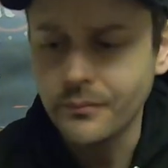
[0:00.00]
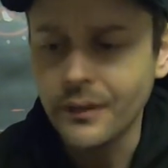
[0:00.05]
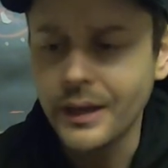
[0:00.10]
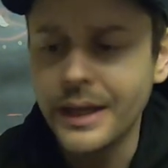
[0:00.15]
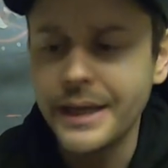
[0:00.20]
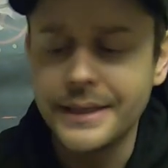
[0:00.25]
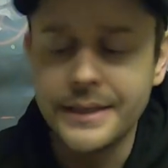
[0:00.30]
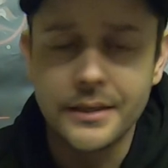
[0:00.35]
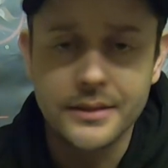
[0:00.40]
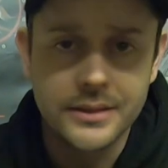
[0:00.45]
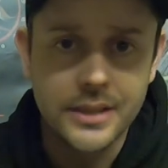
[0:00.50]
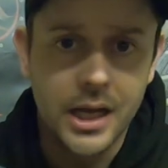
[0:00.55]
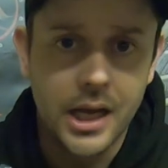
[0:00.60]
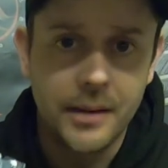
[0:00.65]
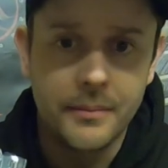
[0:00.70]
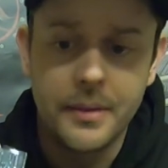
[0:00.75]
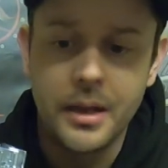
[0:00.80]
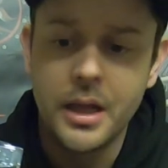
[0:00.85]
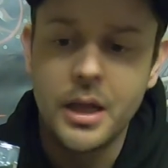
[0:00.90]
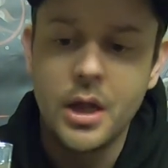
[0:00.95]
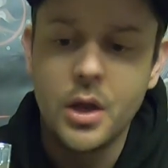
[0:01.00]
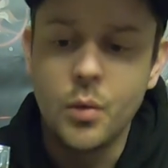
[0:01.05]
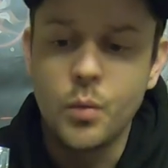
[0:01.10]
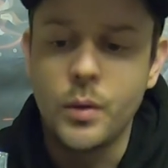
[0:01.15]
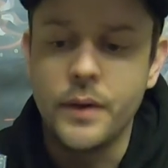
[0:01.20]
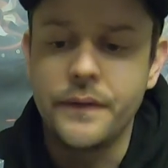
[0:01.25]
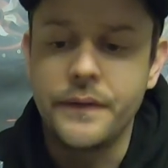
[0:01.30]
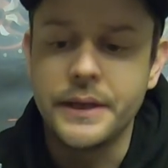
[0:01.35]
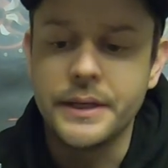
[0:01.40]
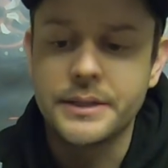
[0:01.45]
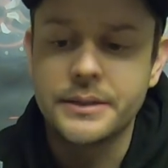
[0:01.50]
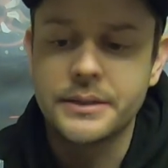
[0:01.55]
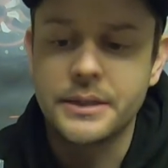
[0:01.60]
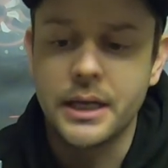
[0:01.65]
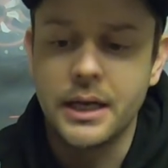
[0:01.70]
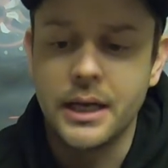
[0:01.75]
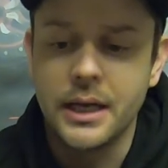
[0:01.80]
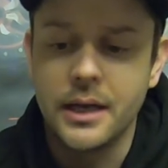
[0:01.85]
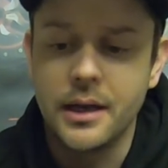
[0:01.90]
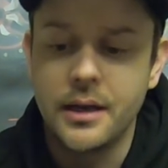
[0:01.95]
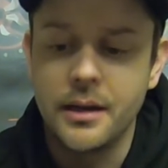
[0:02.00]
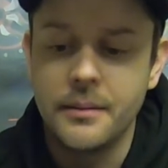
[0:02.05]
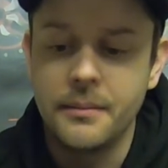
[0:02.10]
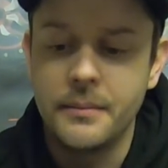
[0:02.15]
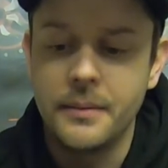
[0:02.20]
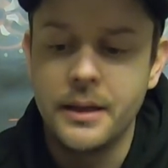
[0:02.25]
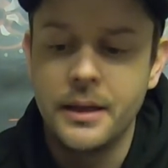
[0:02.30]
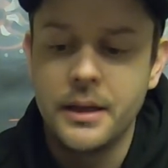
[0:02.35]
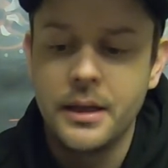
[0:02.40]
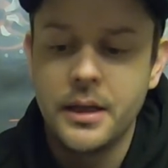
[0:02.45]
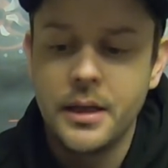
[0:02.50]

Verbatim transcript: It does come with this um,